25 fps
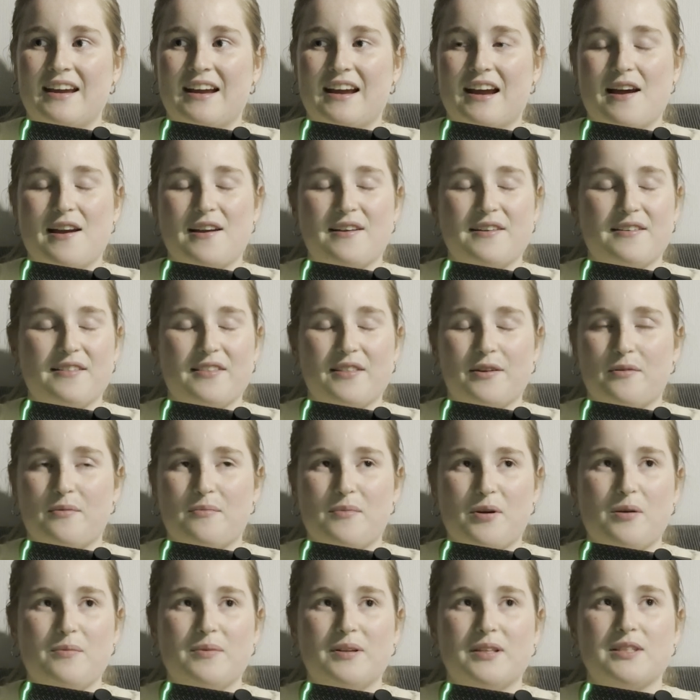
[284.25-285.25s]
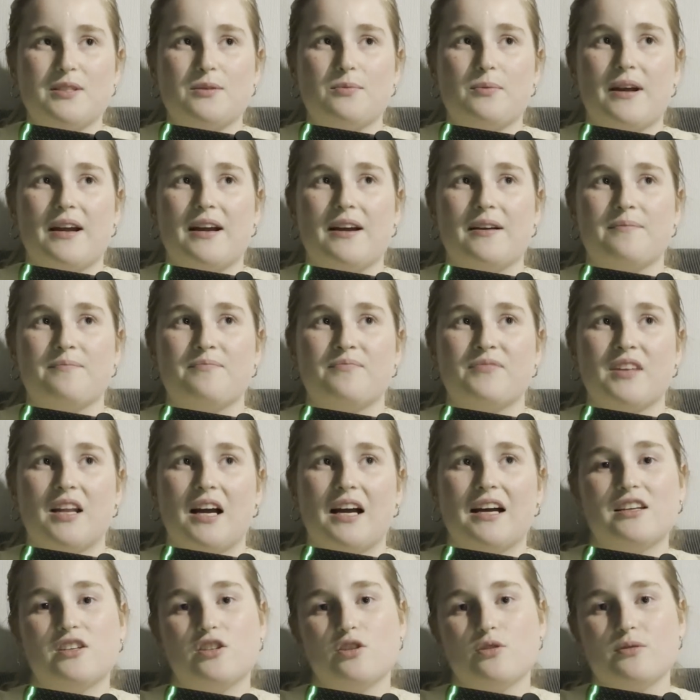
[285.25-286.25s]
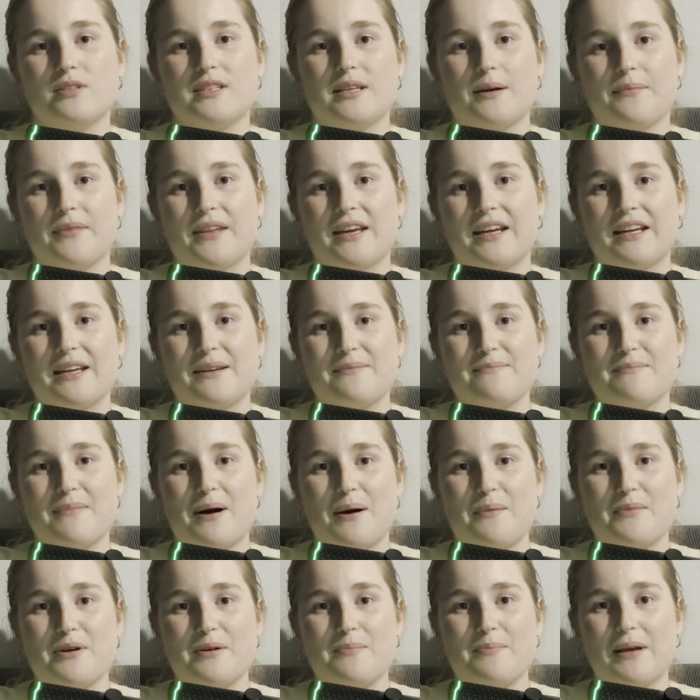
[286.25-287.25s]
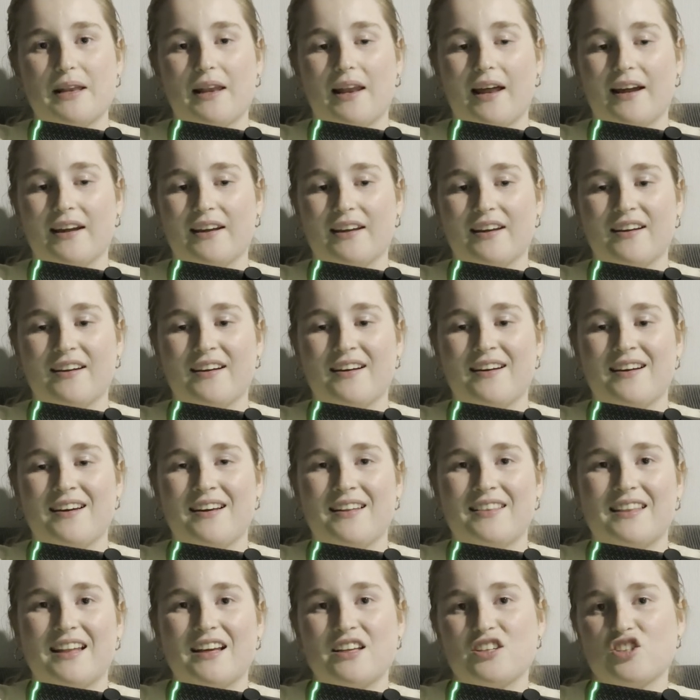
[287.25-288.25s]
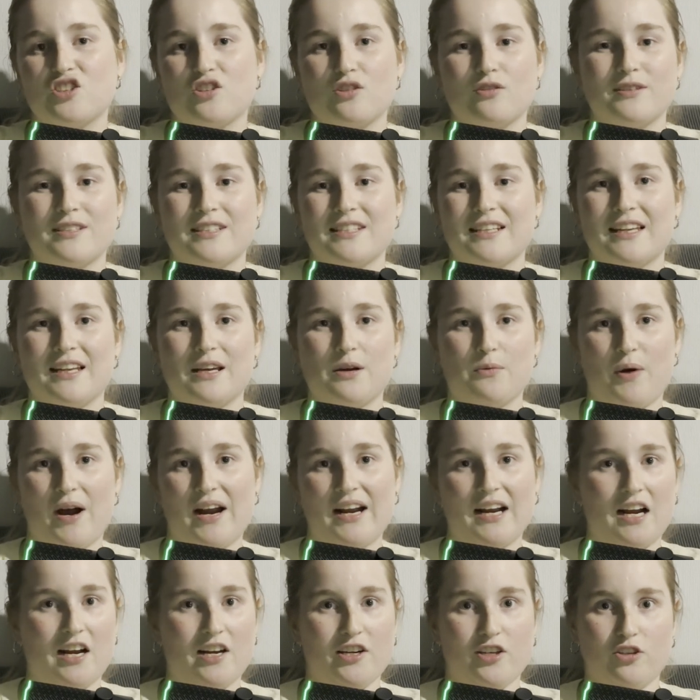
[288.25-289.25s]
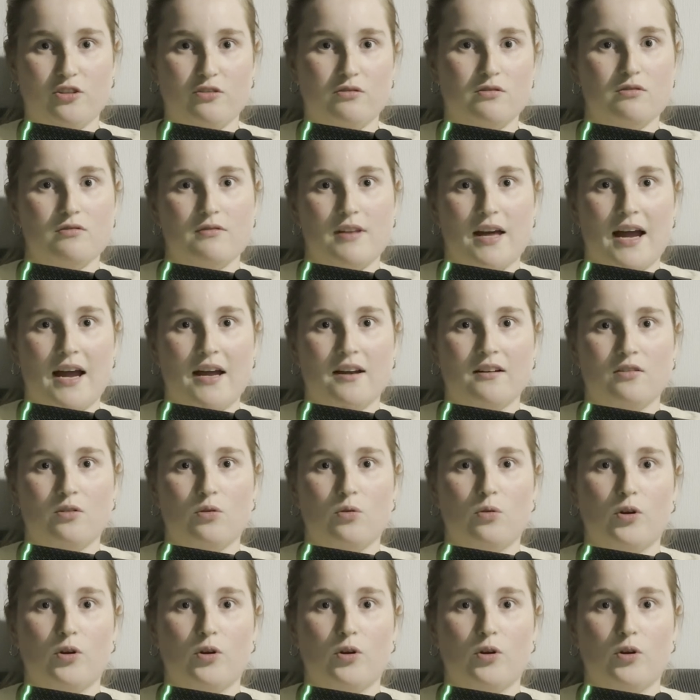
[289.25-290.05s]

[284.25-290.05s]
And there were moments where I'd do something and mum would be like, "That's so silly, why can't you do that?